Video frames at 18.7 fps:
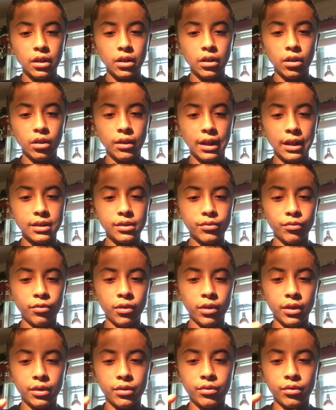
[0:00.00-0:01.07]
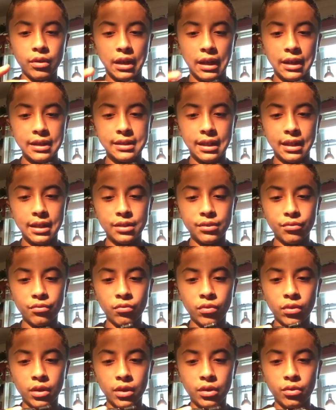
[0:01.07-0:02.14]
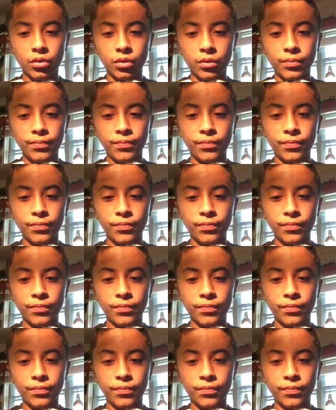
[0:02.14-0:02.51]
Oh, that's really cool, guys. That is really cool.